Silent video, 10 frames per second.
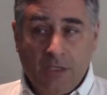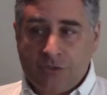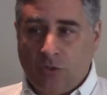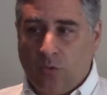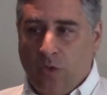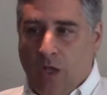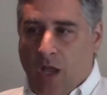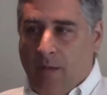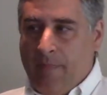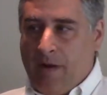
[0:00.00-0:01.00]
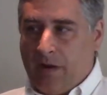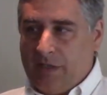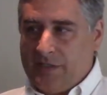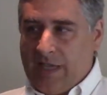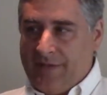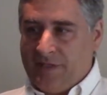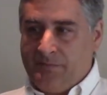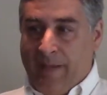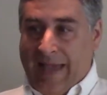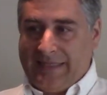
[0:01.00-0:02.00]
So Americans had this
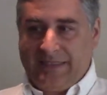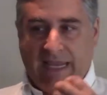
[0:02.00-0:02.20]
bad